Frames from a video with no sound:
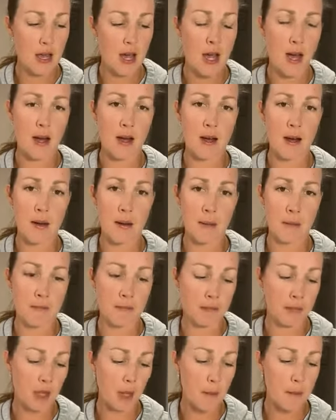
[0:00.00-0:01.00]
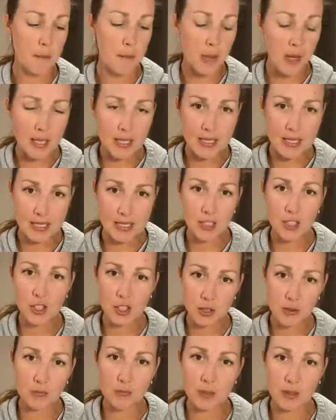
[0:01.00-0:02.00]
but it's
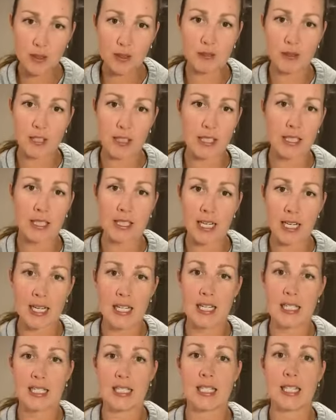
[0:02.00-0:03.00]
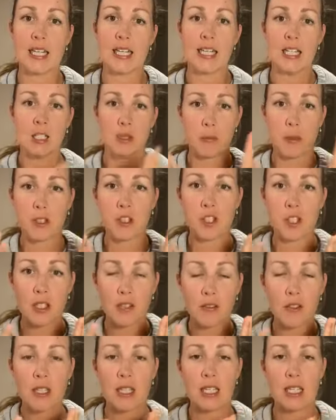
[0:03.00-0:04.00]
actually really, really nice, especially
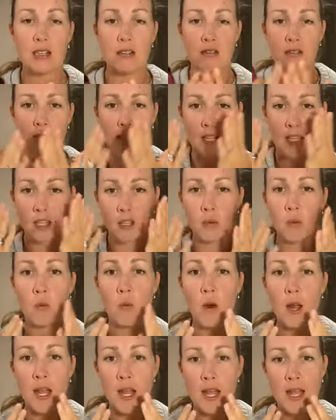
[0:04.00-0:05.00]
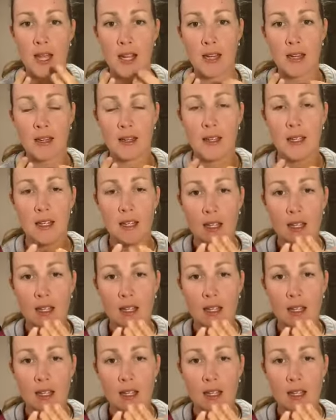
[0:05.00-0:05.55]
of an evening when